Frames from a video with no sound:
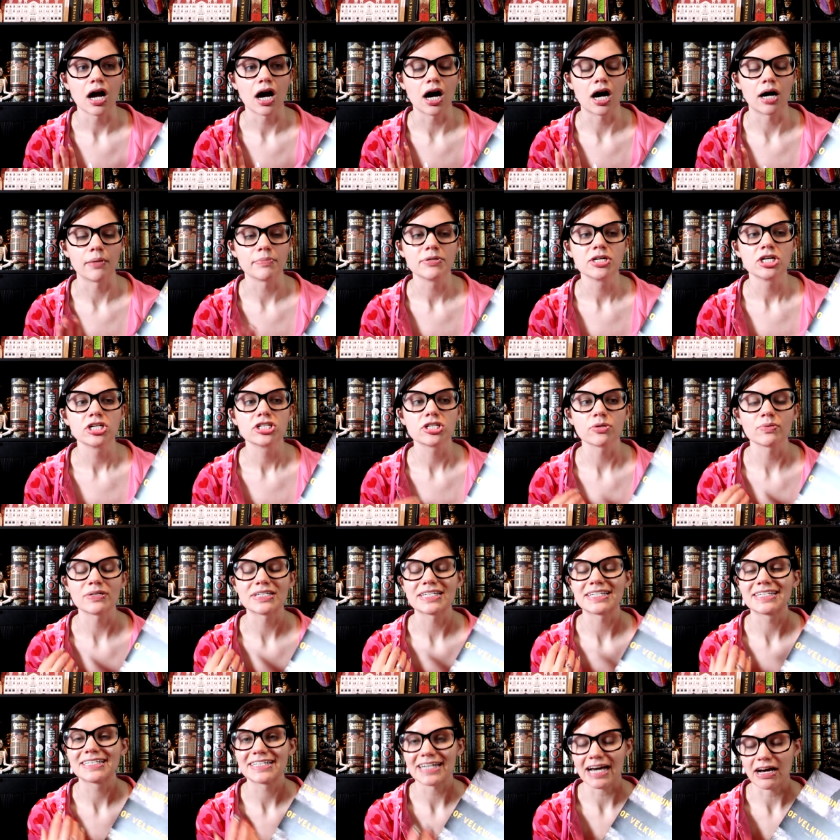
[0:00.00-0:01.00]
Um, so
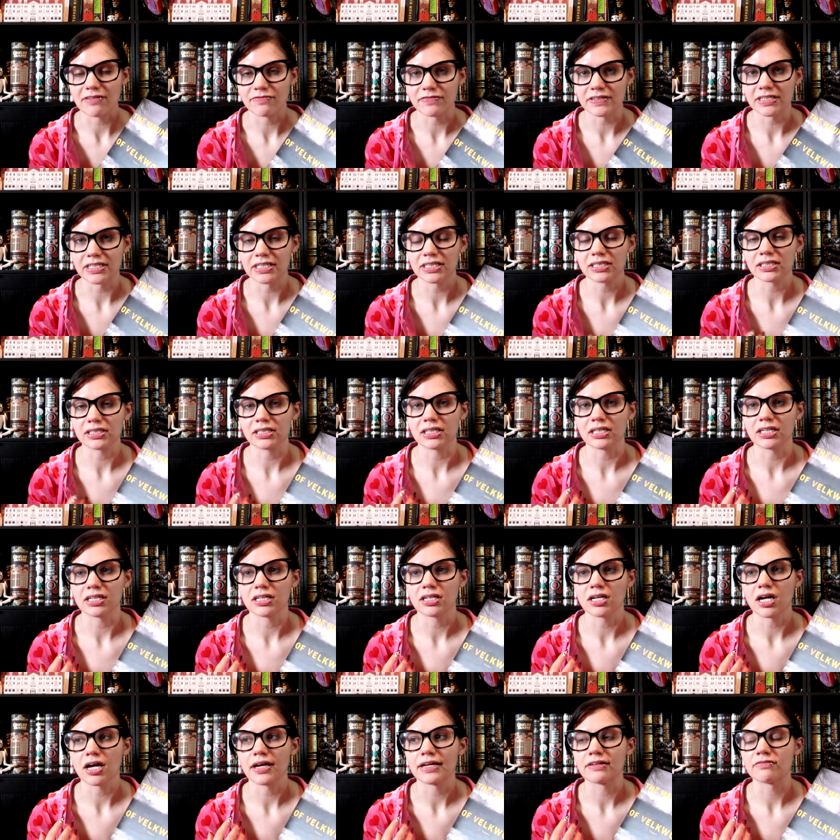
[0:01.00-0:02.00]
it's
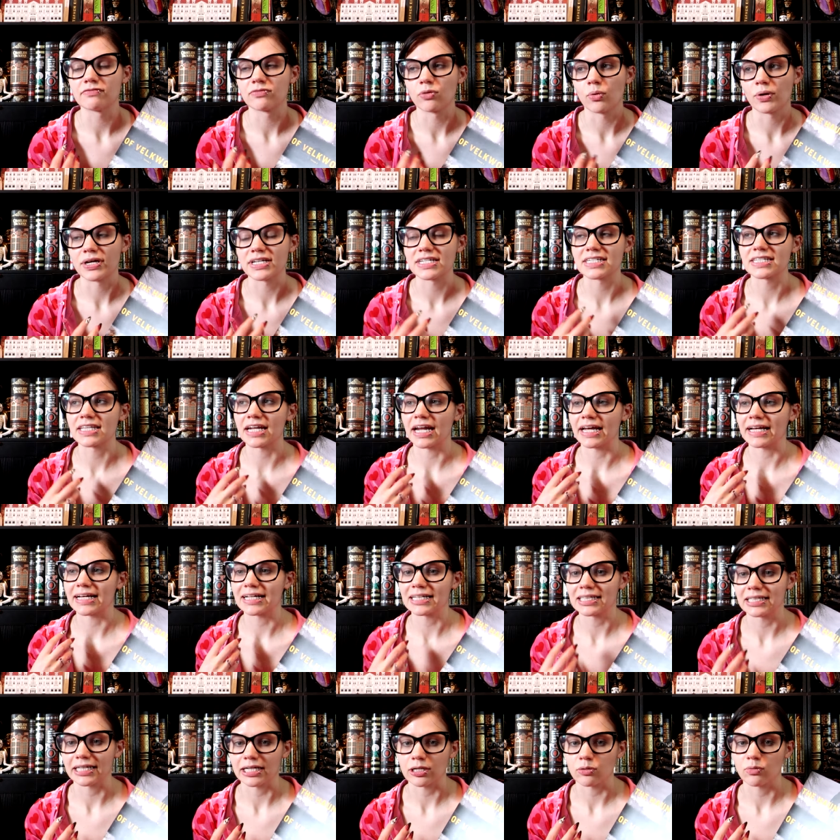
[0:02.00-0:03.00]
definitely a voice that I
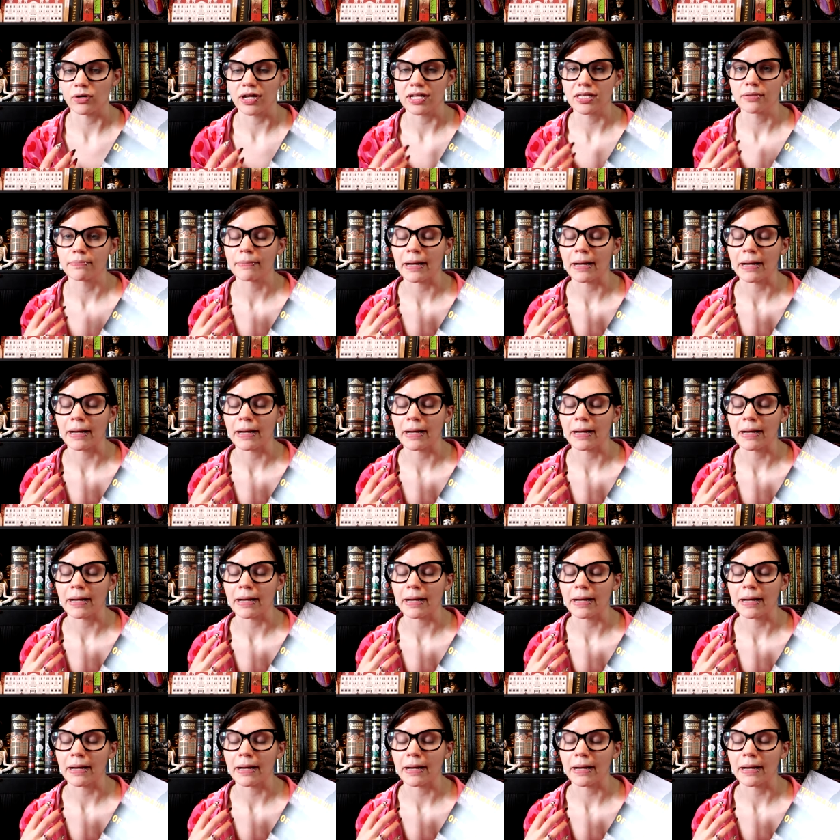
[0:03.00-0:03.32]
click with.